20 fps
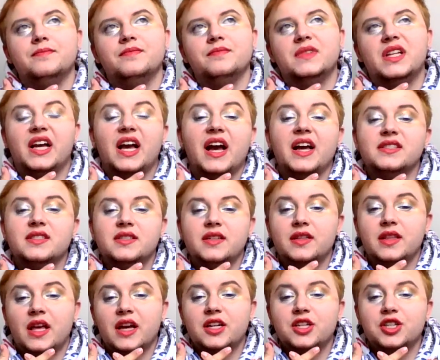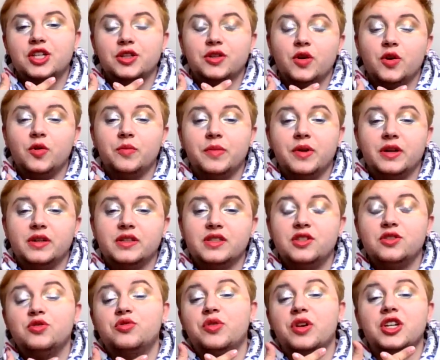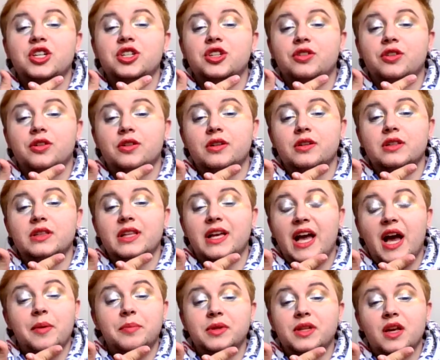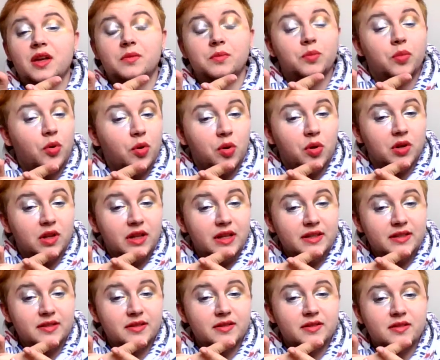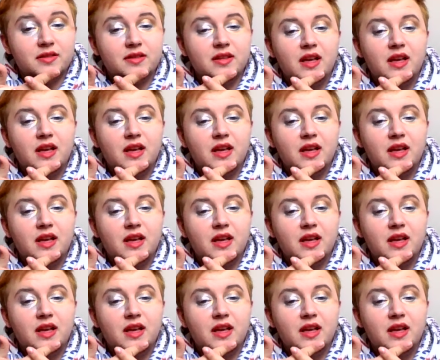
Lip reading: the guy didn't actually know about the situation currently happening in Poland,